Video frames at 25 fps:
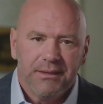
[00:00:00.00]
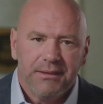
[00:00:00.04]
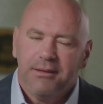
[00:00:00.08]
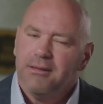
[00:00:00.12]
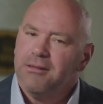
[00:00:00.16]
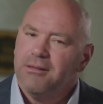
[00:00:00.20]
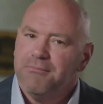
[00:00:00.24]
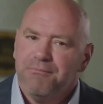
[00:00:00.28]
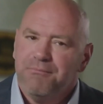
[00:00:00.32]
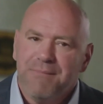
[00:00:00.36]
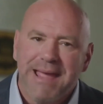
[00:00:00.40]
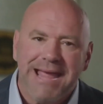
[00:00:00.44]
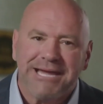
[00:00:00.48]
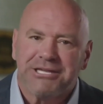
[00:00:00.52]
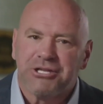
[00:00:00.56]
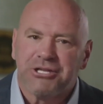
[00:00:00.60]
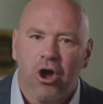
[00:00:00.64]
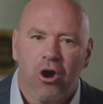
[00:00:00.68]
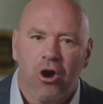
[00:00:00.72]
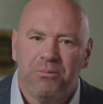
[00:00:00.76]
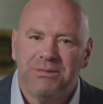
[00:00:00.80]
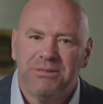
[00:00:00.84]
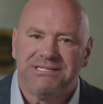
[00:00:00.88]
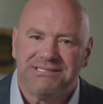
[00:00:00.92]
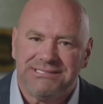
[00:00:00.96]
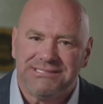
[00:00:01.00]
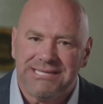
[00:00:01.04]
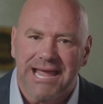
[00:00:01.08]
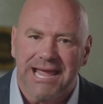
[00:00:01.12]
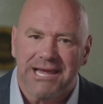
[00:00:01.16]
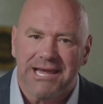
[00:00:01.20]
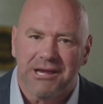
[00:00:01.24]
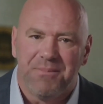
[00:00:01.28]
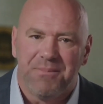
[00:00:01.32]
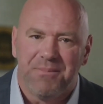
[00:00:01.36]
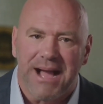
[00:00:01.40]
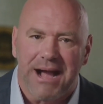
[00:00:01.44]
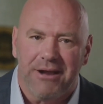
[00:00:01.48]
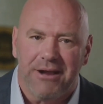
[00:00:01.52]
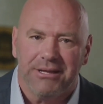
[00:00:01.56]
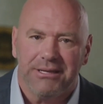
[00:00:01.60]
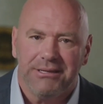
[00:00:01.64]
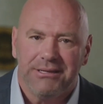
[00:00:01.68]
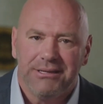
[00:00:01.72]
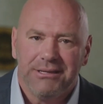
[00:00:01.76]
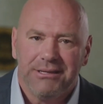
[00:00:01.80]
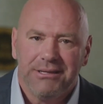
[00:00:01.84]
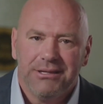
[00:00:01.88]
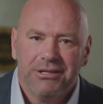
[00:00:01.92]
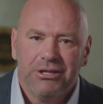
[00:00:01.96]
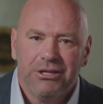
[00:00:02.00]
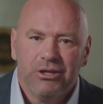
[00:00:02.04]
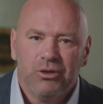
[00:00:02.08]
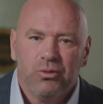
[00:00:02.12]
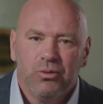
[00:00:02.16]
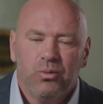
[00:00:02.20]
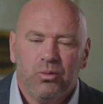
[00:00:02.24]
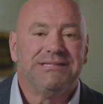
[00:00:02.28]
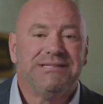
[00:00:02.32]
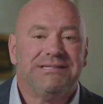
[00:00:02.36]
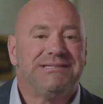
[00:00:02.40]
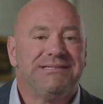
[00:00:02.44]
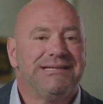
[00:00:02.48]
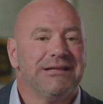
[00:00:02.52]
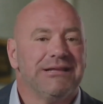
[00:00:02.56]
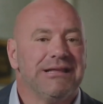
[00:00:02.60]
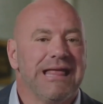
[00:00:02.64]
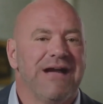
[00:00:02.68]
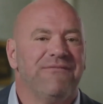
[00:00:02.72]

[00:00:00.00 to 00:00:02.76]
Make no mistake about it. We still have